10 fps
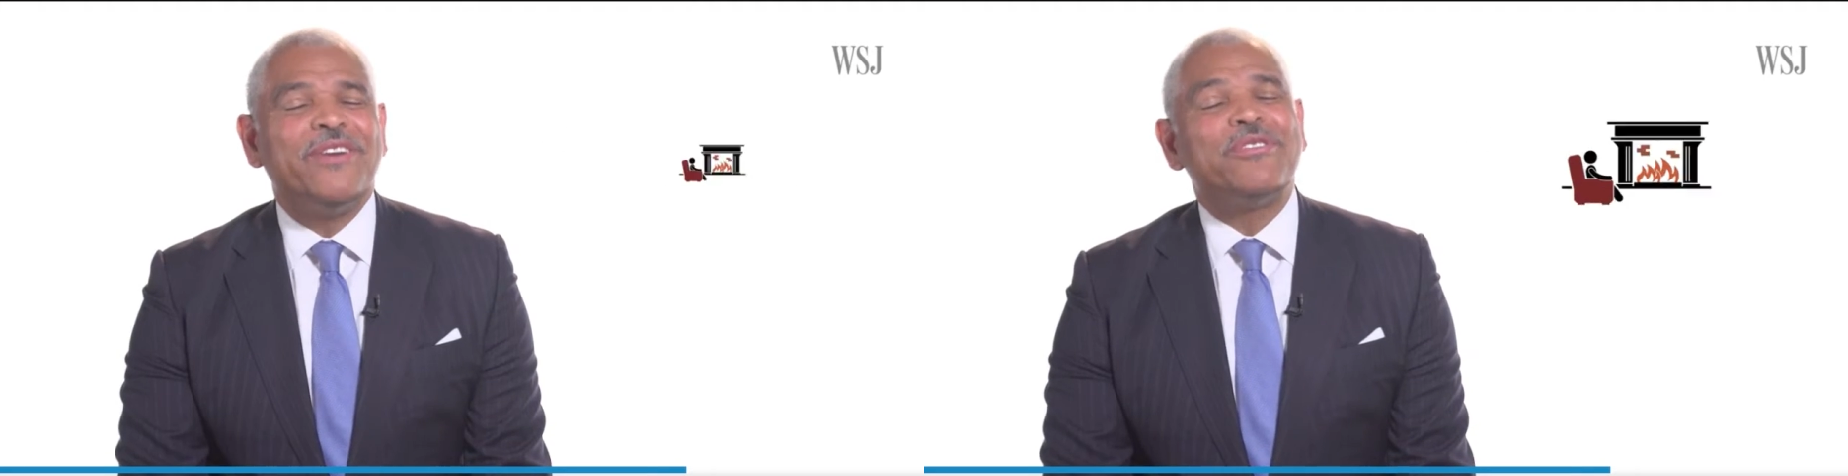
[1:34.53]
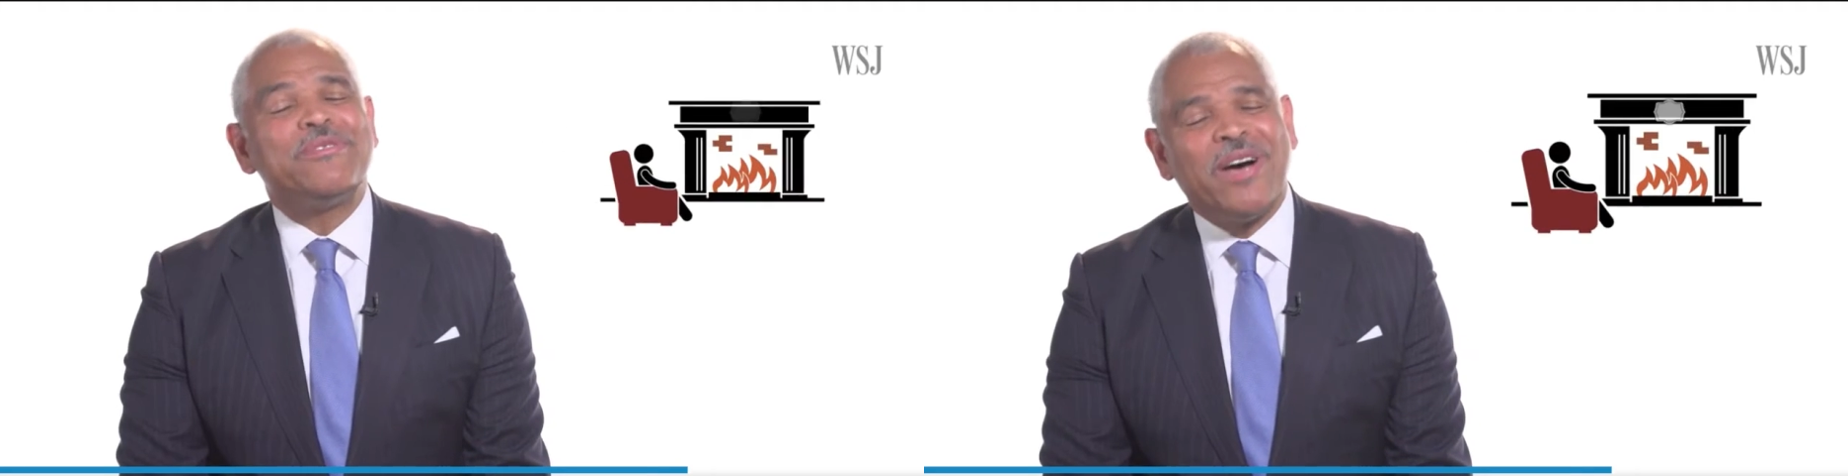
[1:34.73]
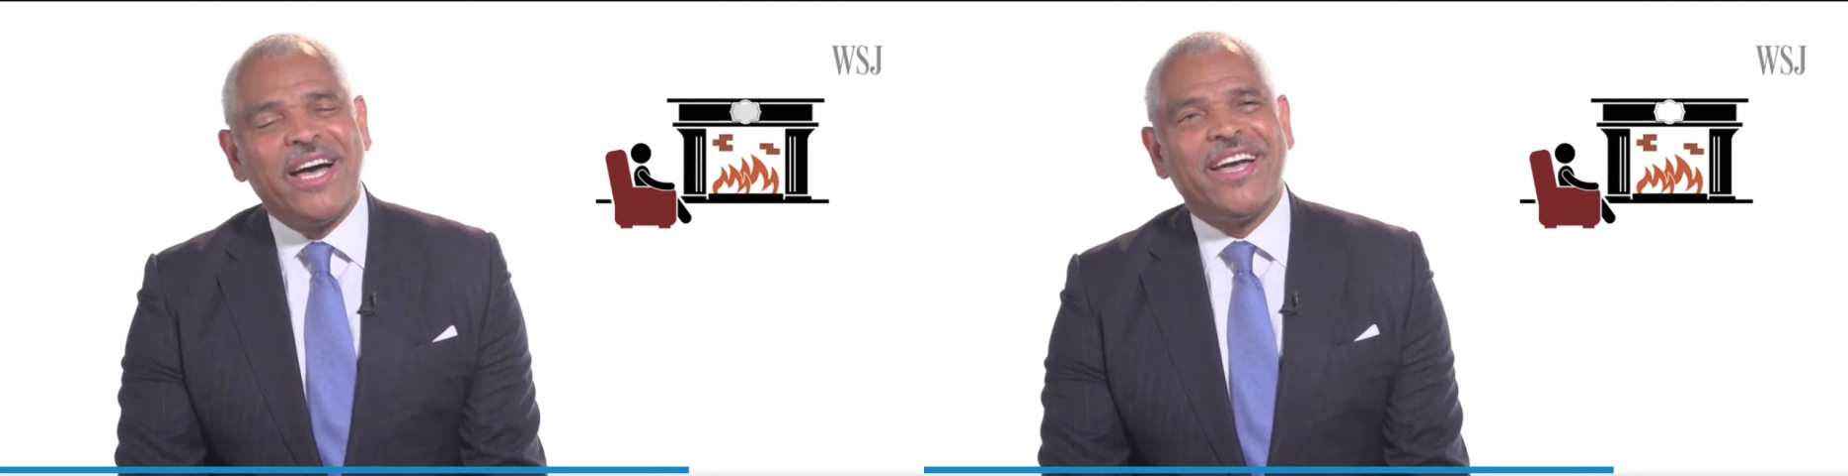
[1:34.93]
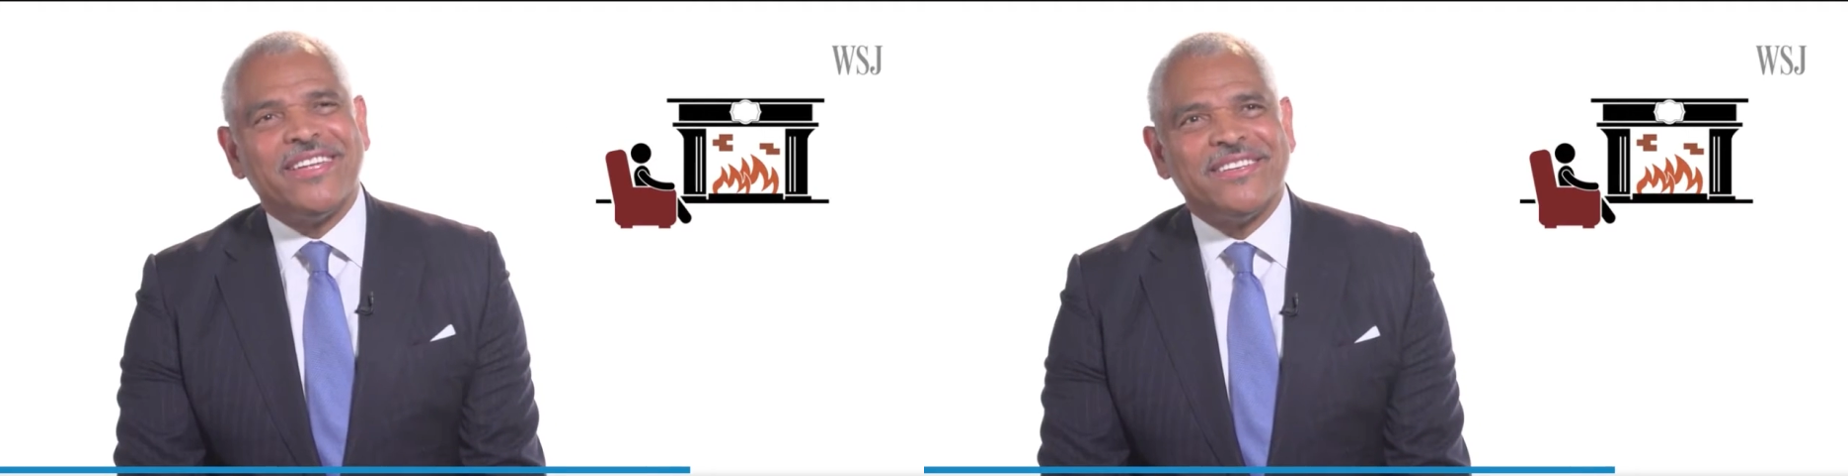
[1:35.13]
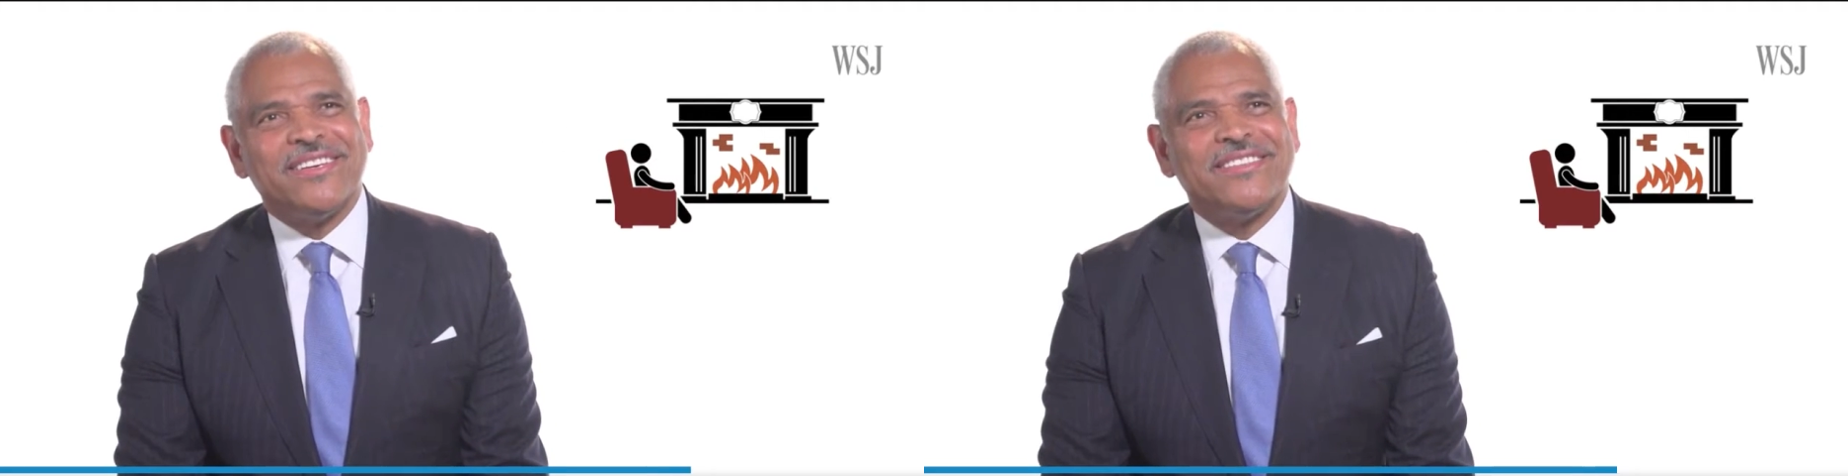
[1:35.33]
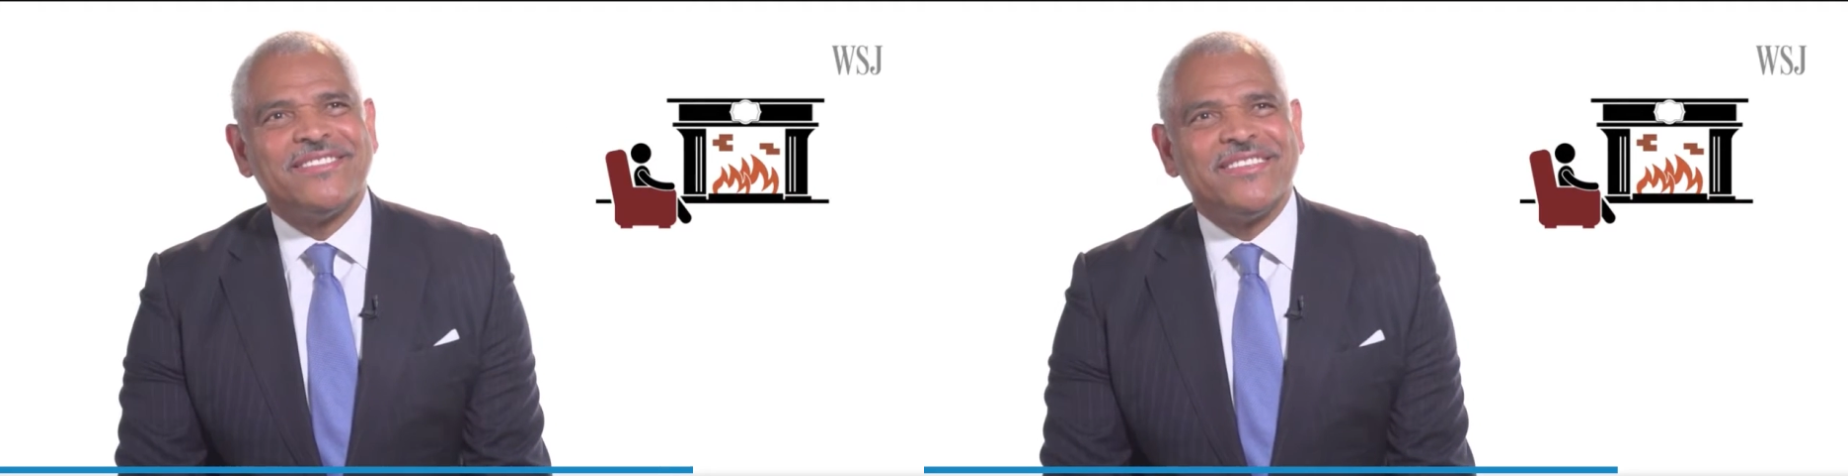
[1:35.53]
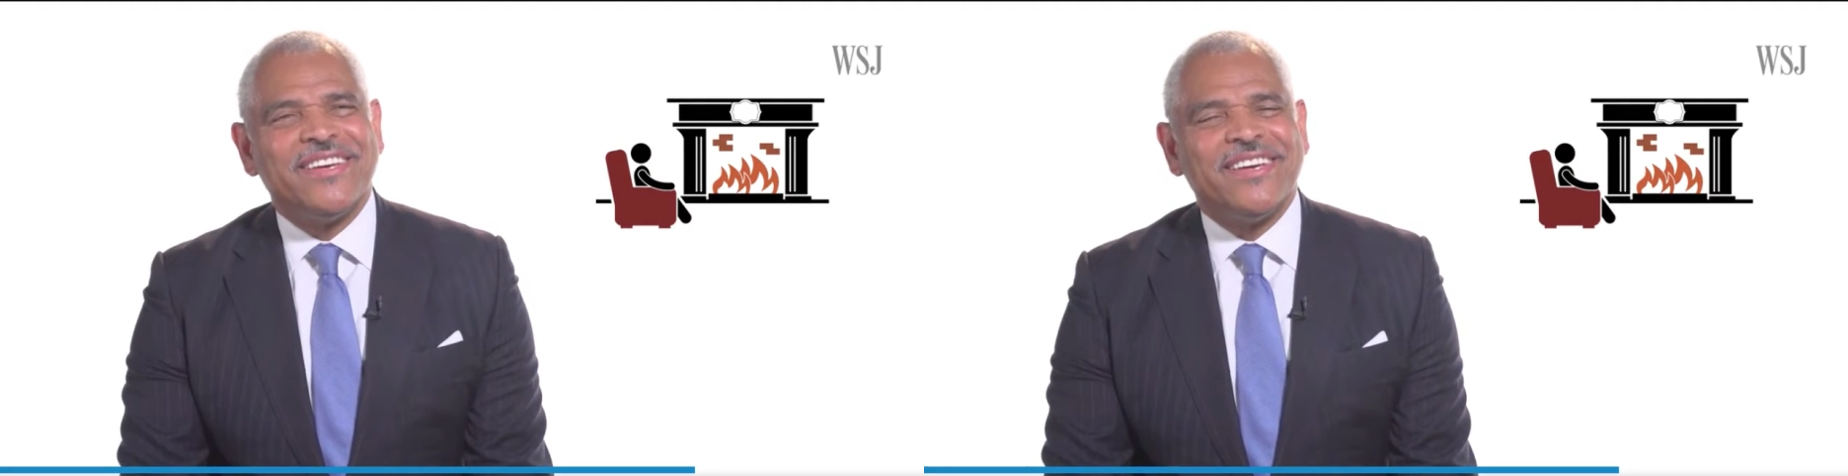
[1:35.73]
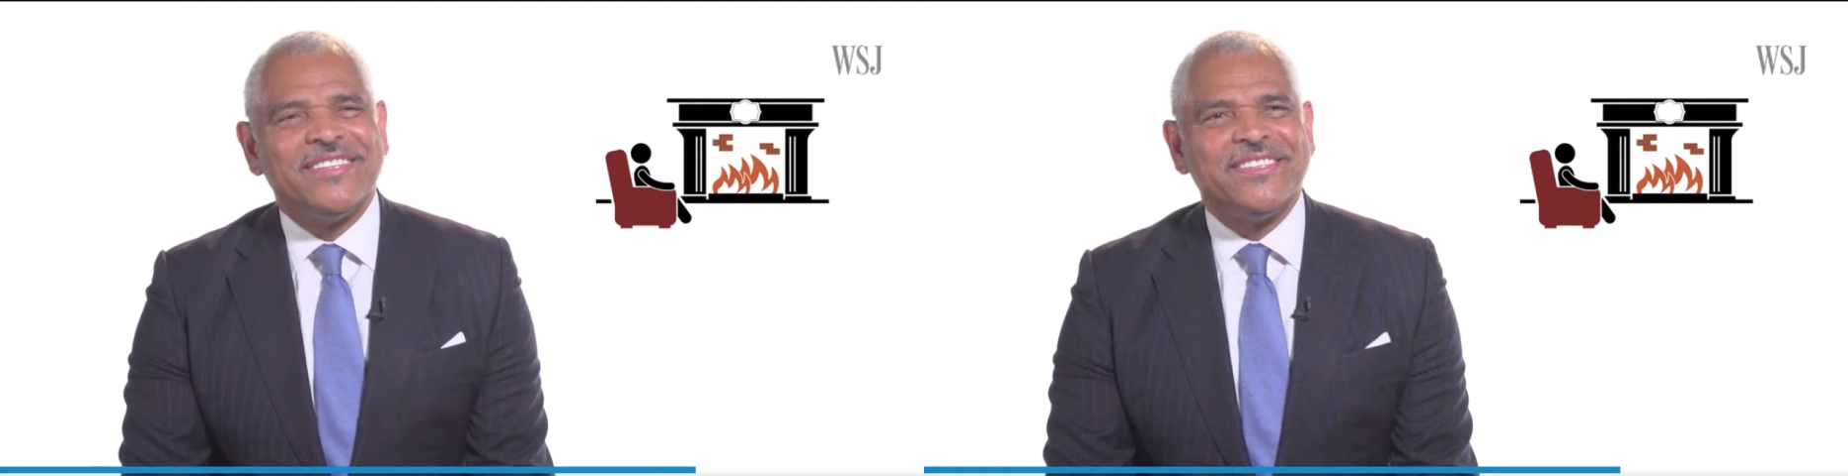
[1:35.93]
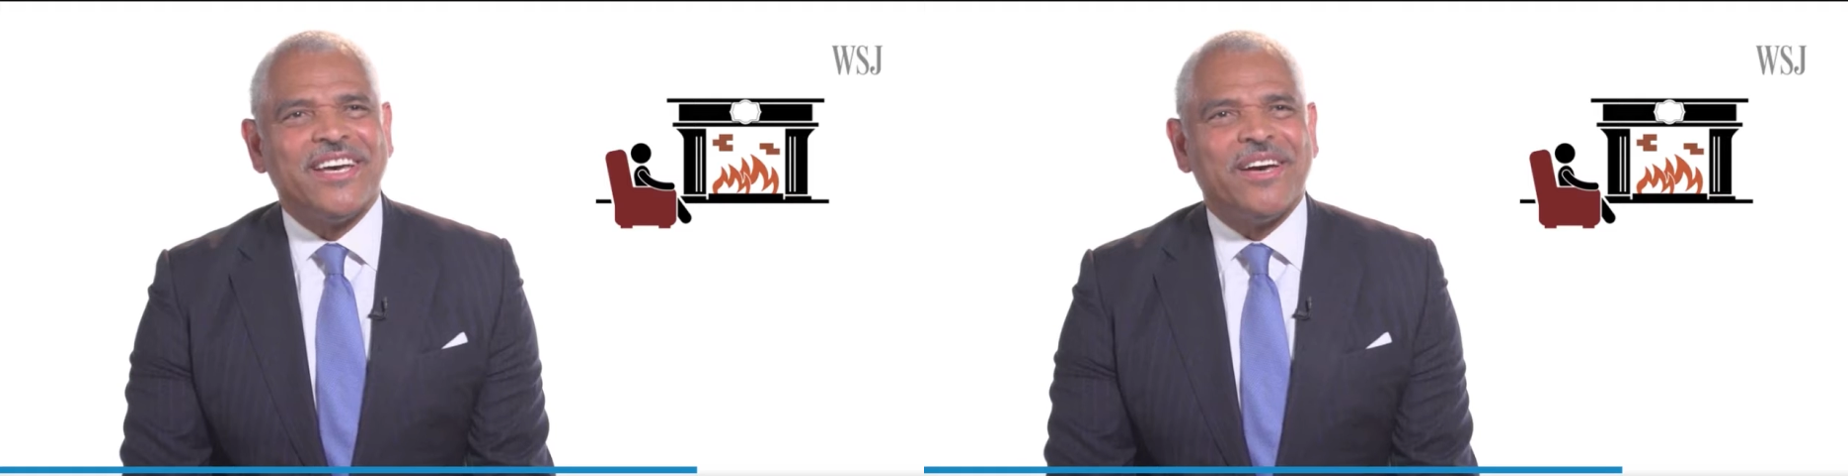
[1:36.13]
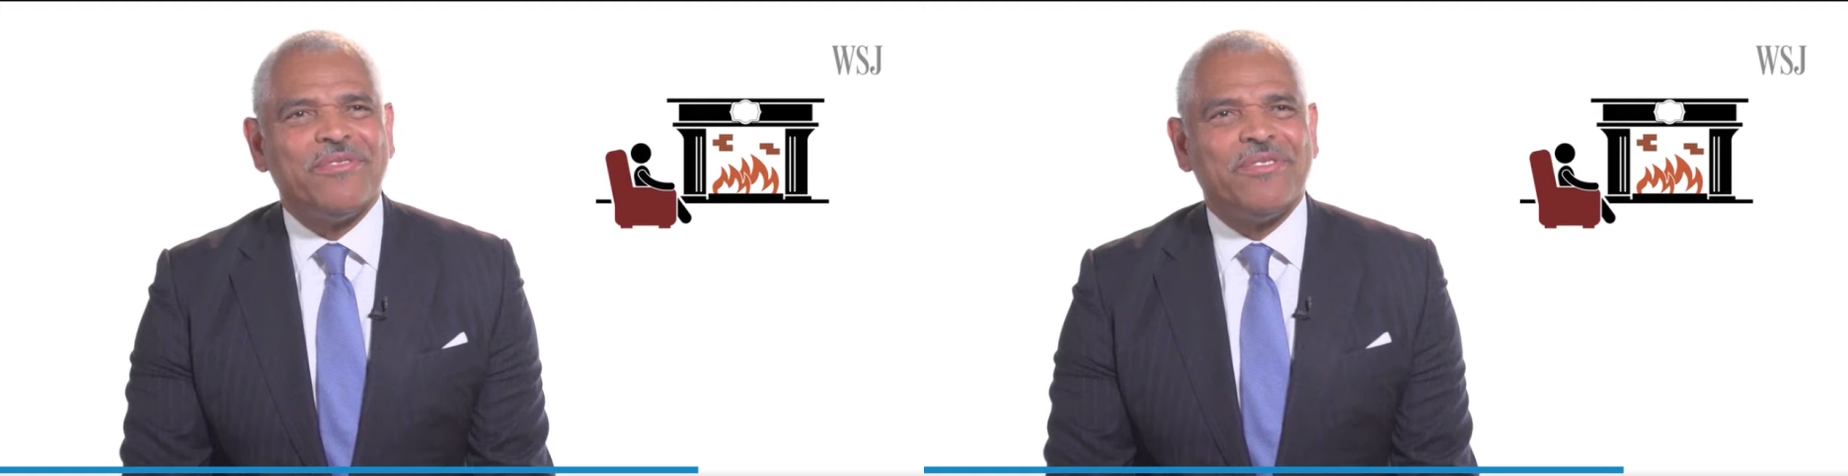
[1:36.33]
It was my idea, and
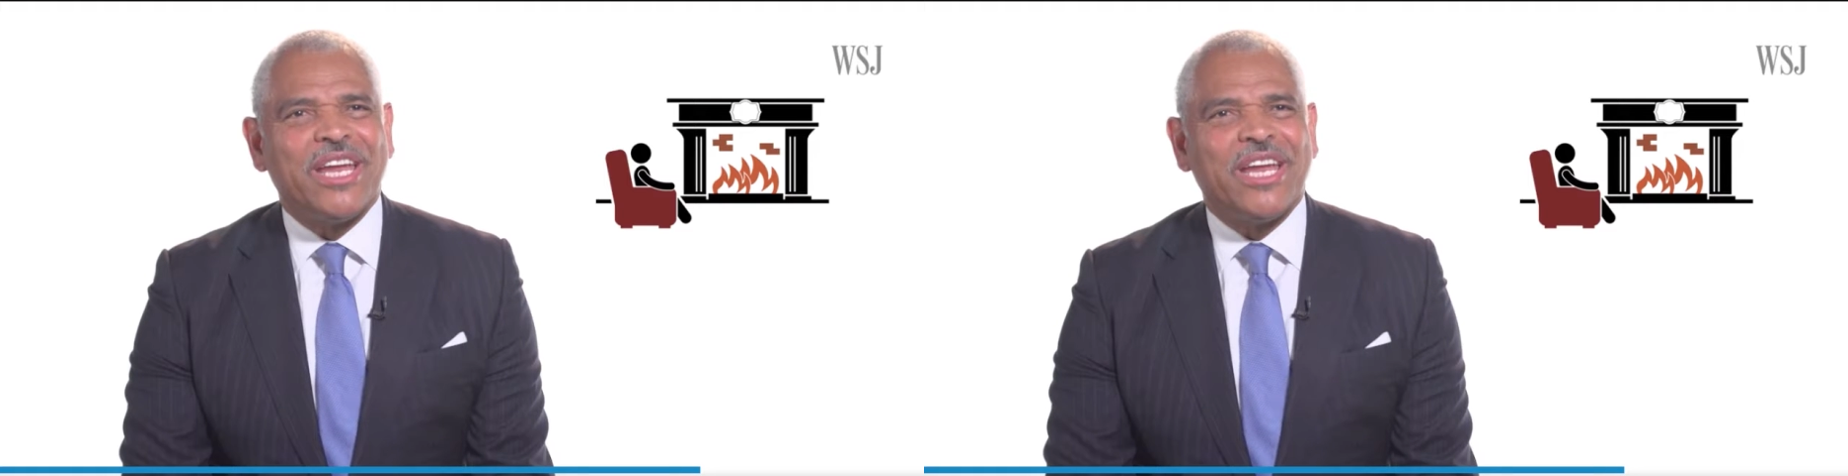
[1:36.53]
um,